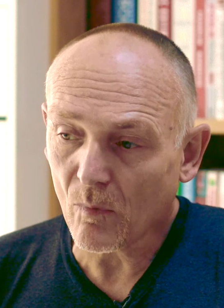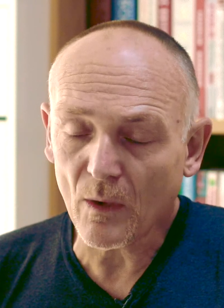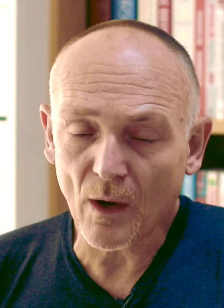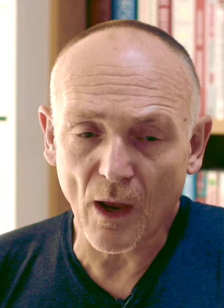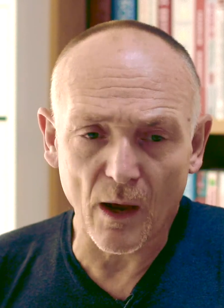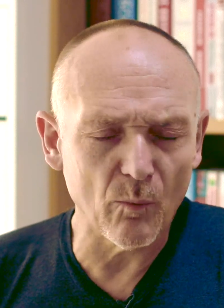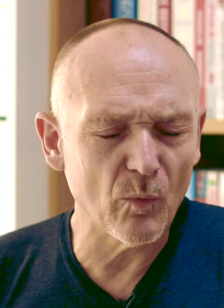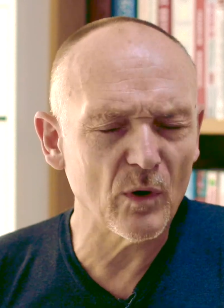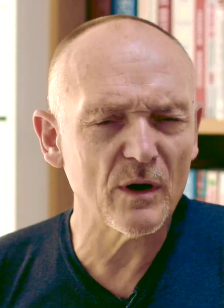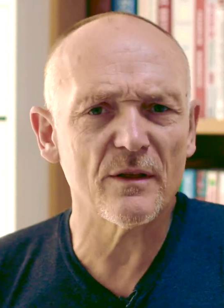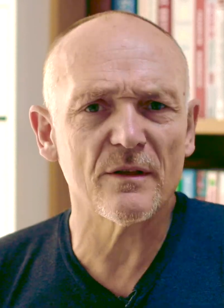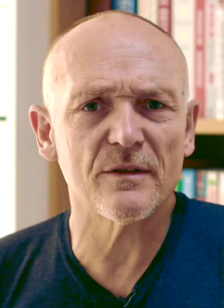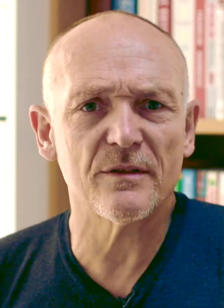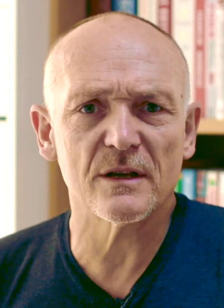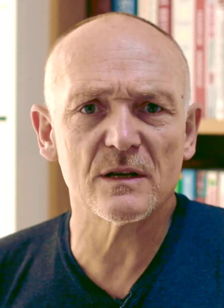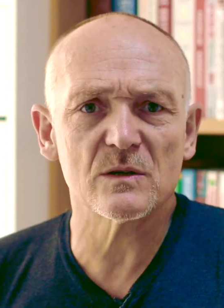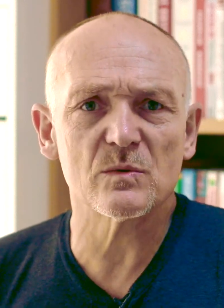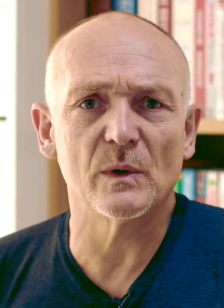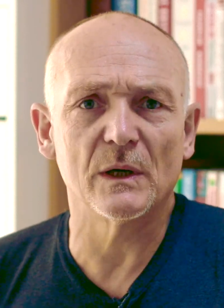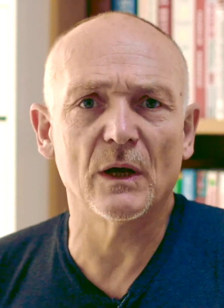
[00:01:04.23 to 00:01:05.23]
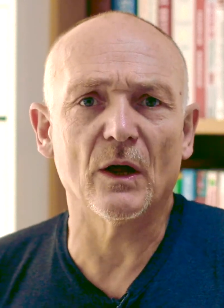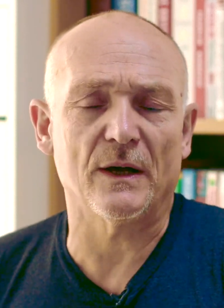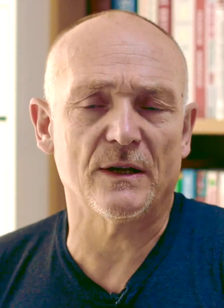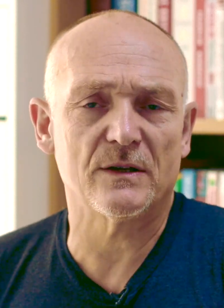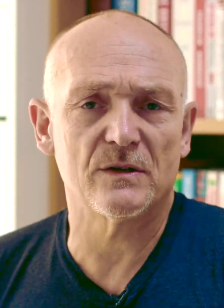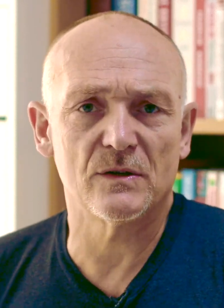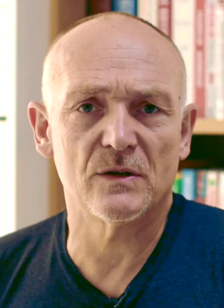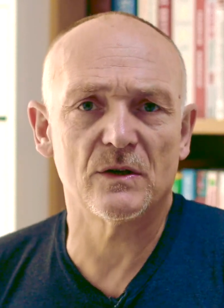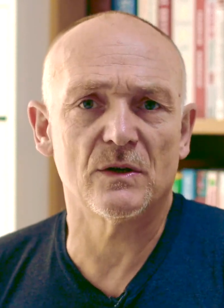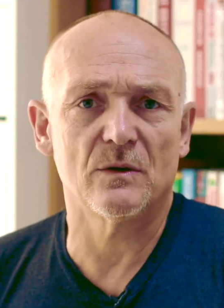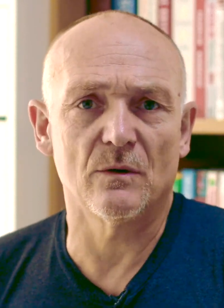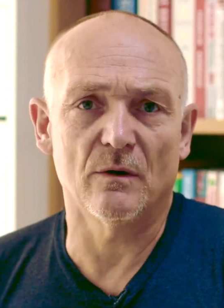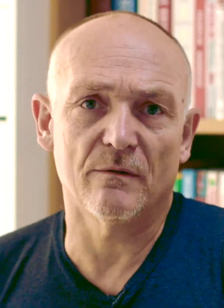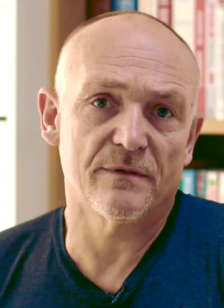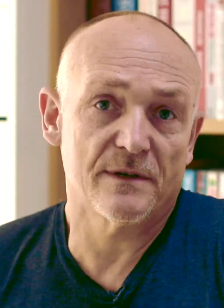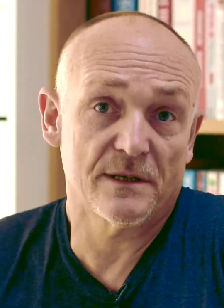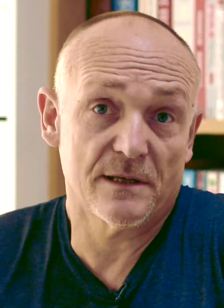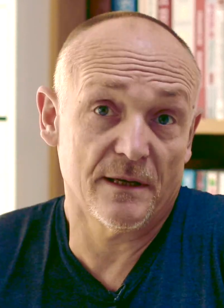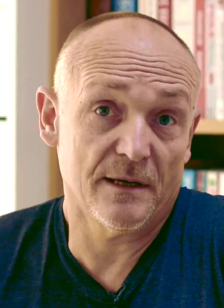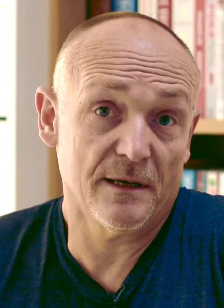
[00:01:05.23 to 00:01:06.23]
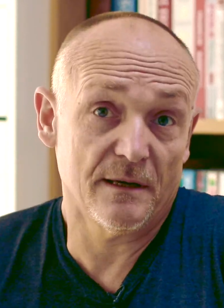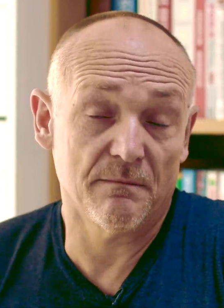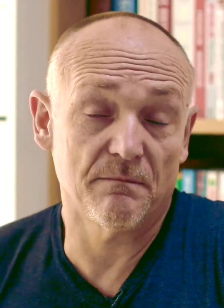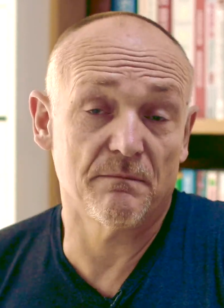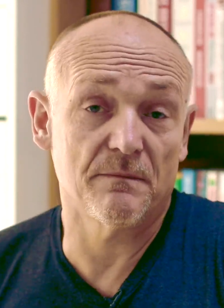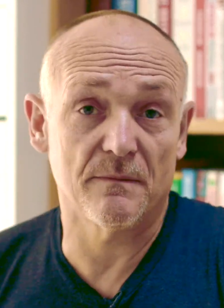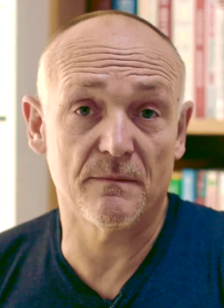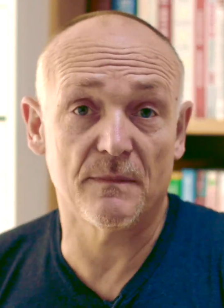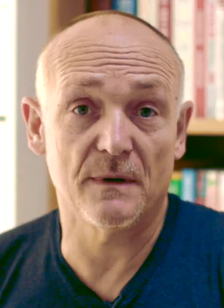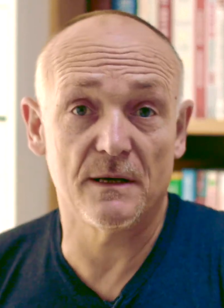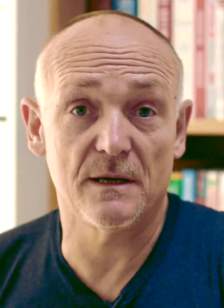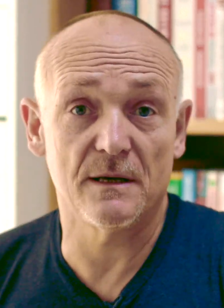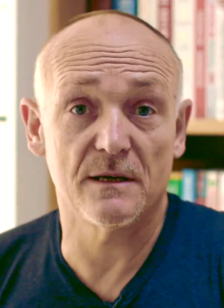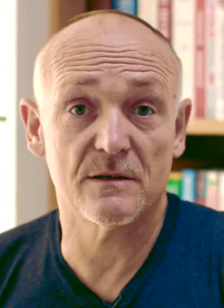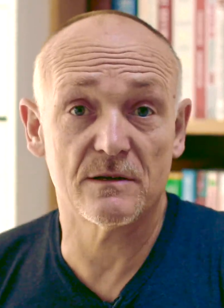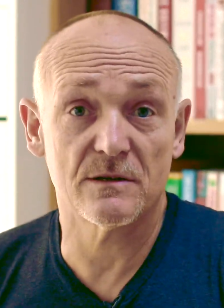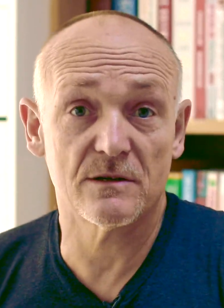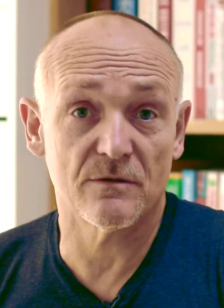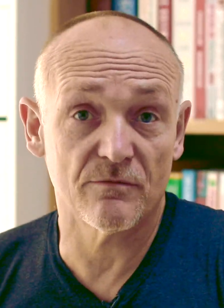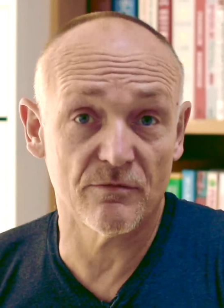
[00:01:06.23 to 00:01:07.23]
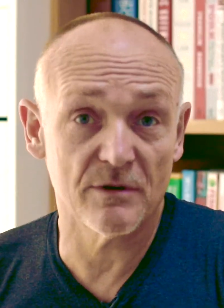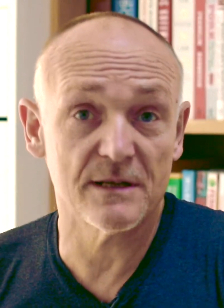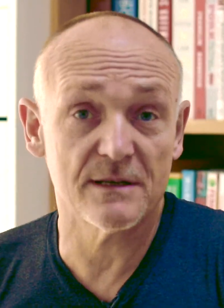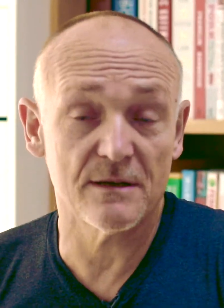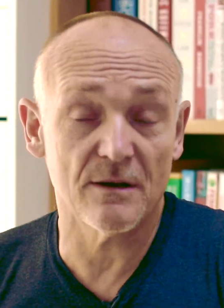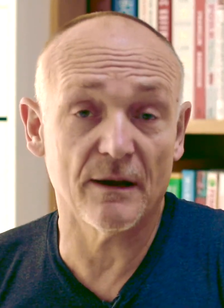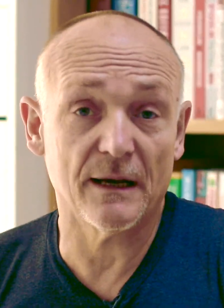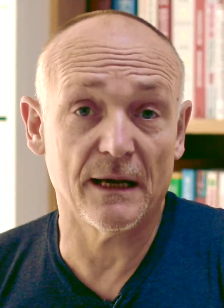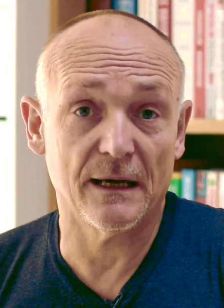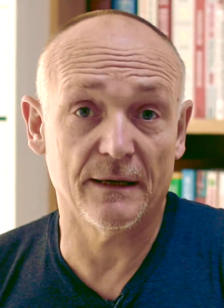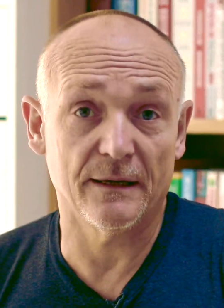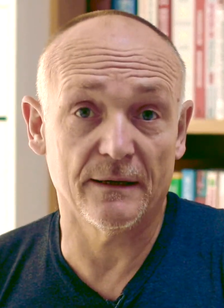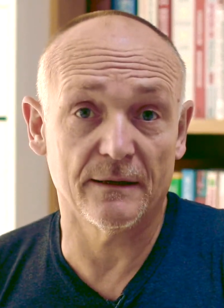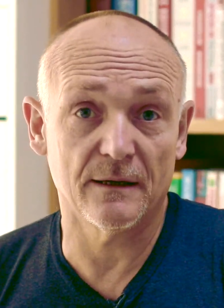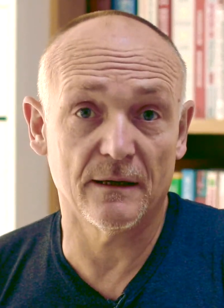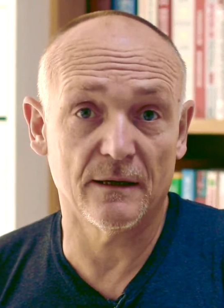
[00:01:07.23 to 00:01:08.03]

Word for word: And one of the things we like to do, obviously, is to recycle it.